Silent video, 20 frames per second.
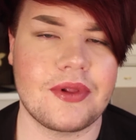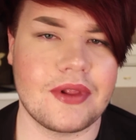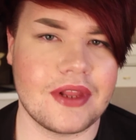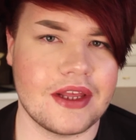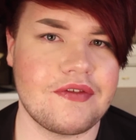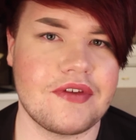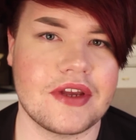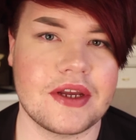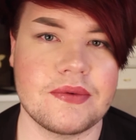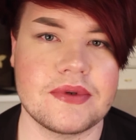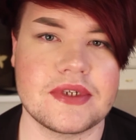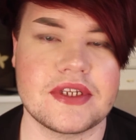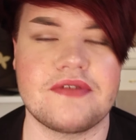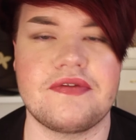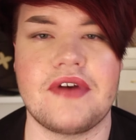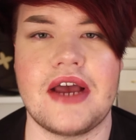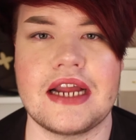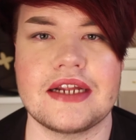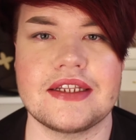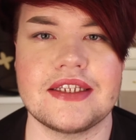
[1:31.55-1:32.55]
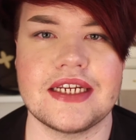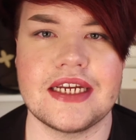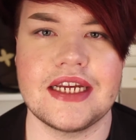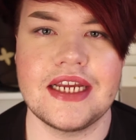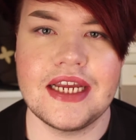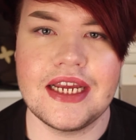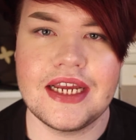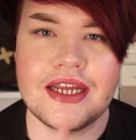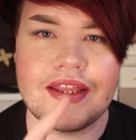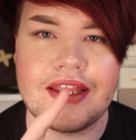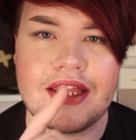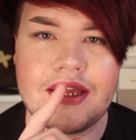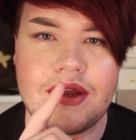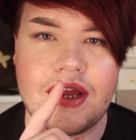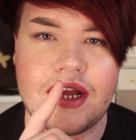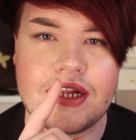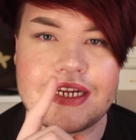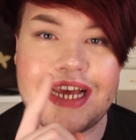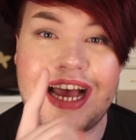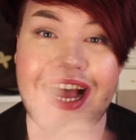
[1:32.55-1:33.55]
Living was the fact that they
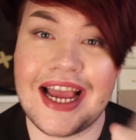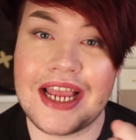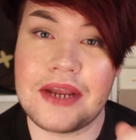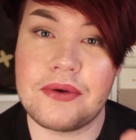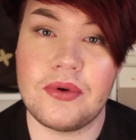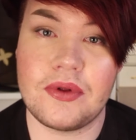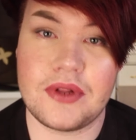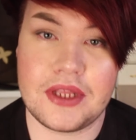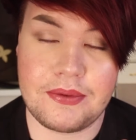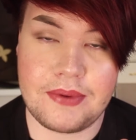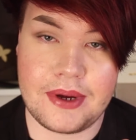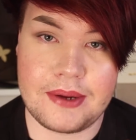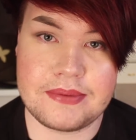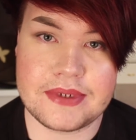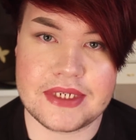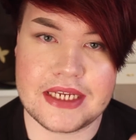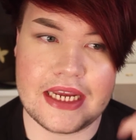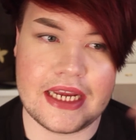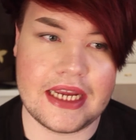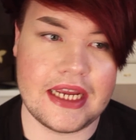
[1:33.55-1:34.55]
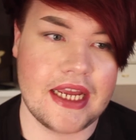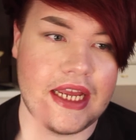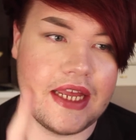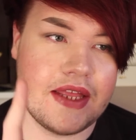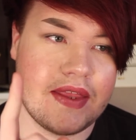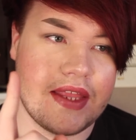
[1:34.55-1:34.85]
had a high quality website,